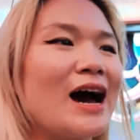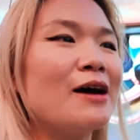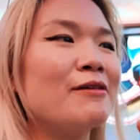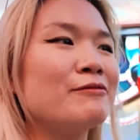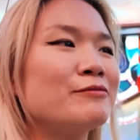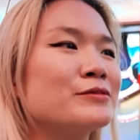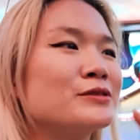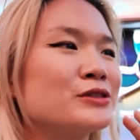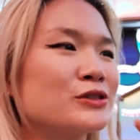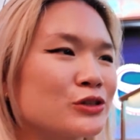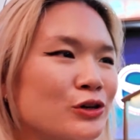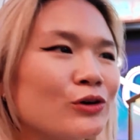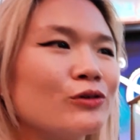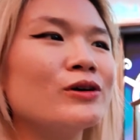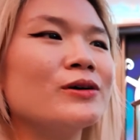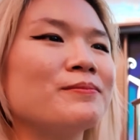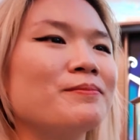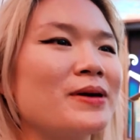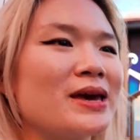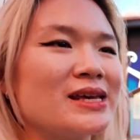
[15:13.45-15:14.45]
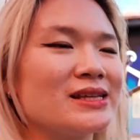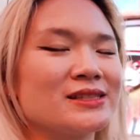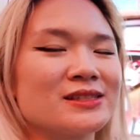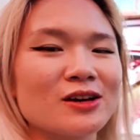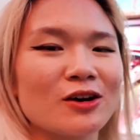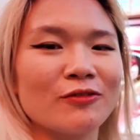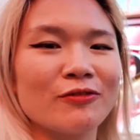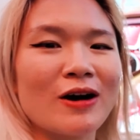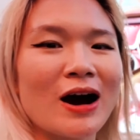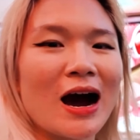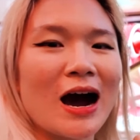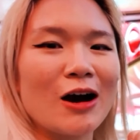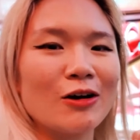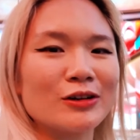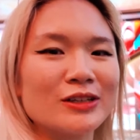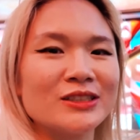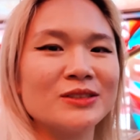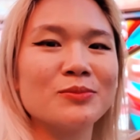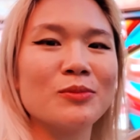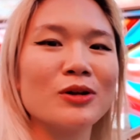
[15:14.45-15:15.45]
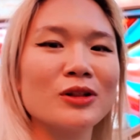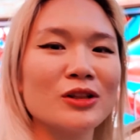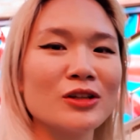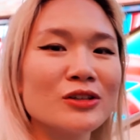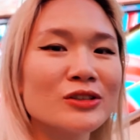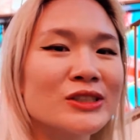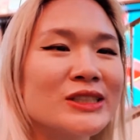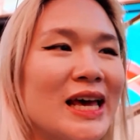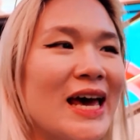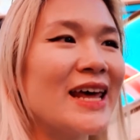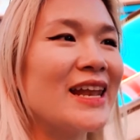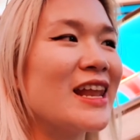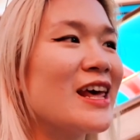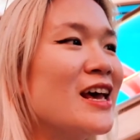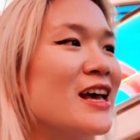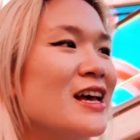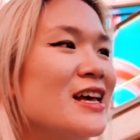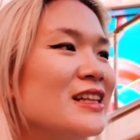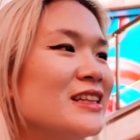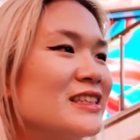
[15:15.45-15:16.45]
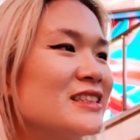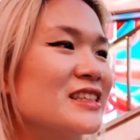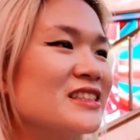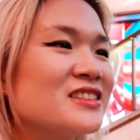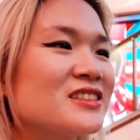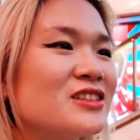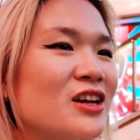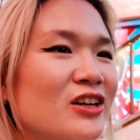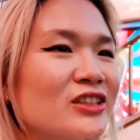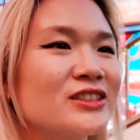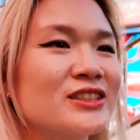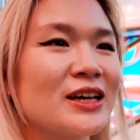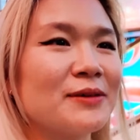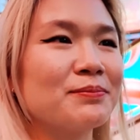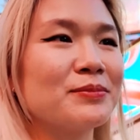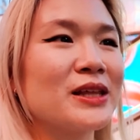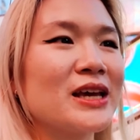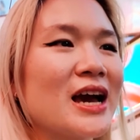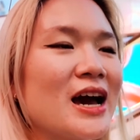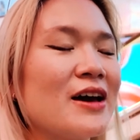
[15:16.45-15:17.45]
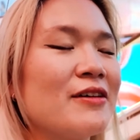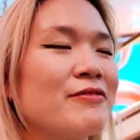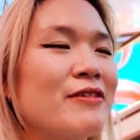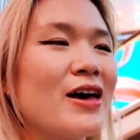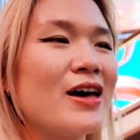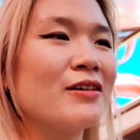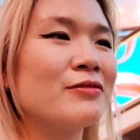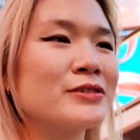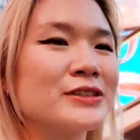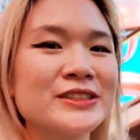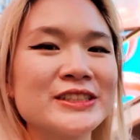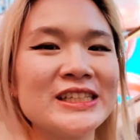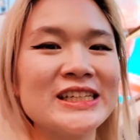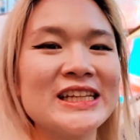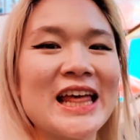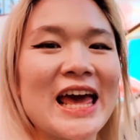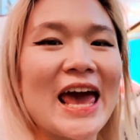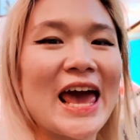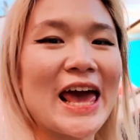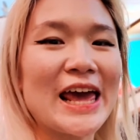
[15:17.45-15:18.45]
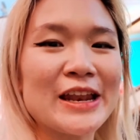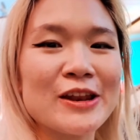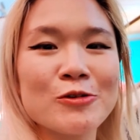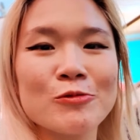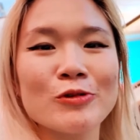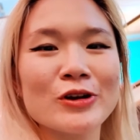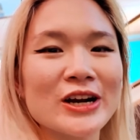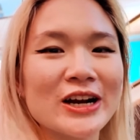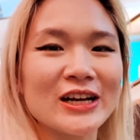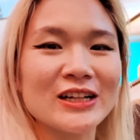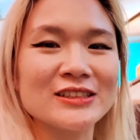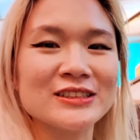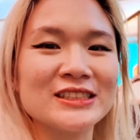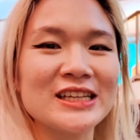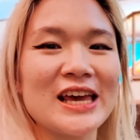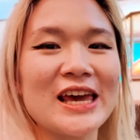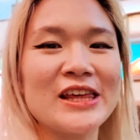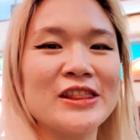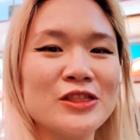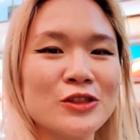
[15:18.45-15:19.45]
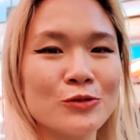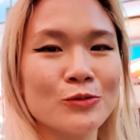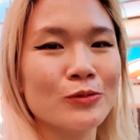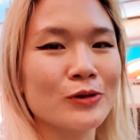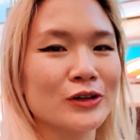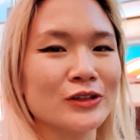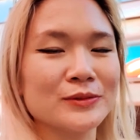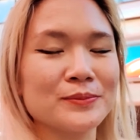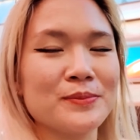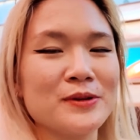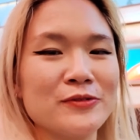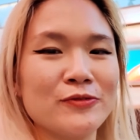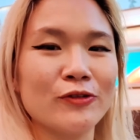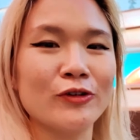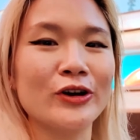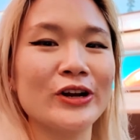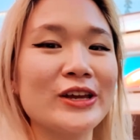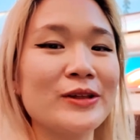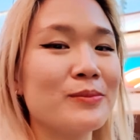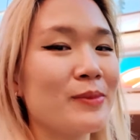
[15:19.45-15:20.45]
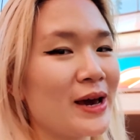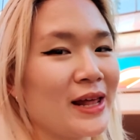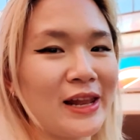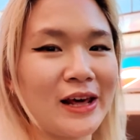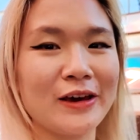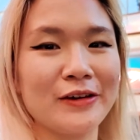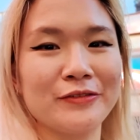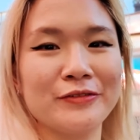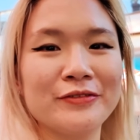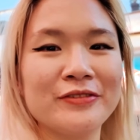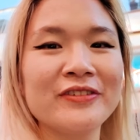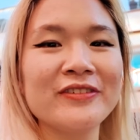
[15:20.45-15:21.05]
I'm so amazed of how this mall looks, and this is not something I've ever seen anywhere else in the world before in my life.